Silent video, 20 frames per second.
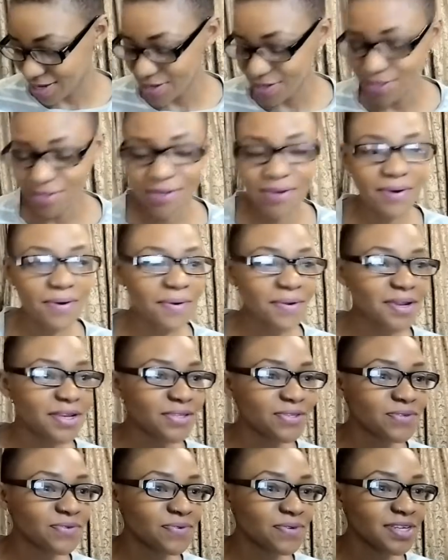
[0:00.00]
So
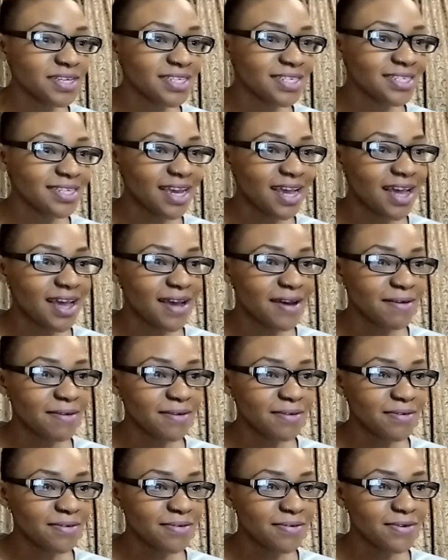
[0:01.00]
let's read
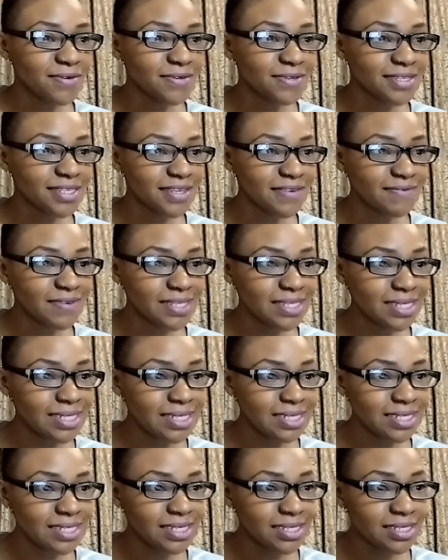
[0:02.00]
Luke
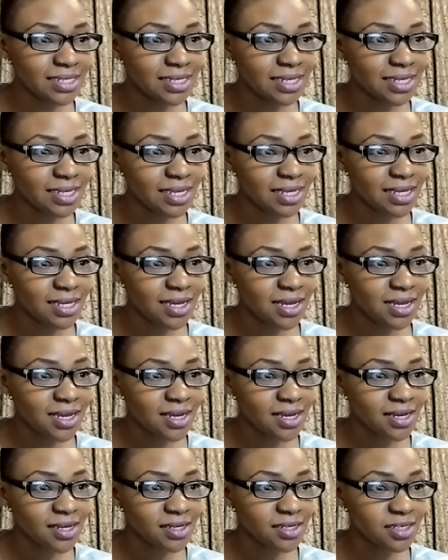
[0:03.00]
17,
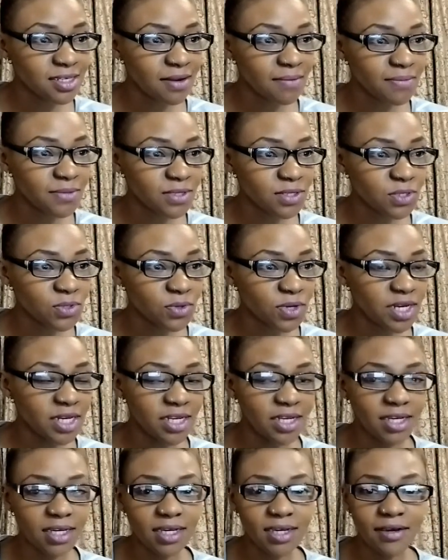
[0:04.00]
chapter
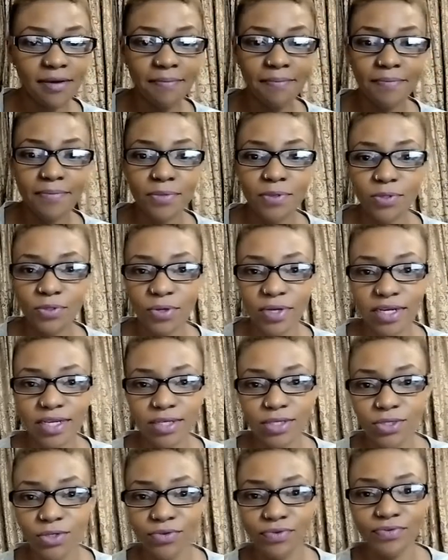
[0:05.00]
20,
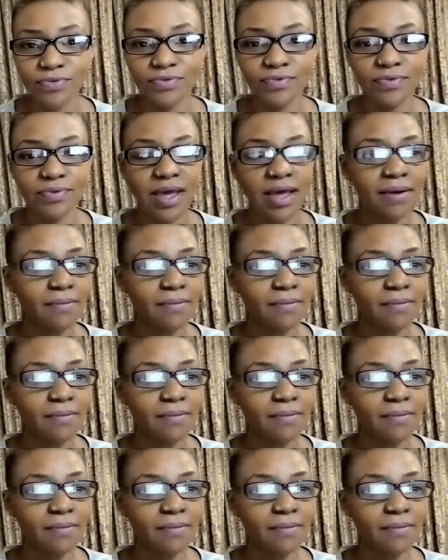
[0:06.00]
22.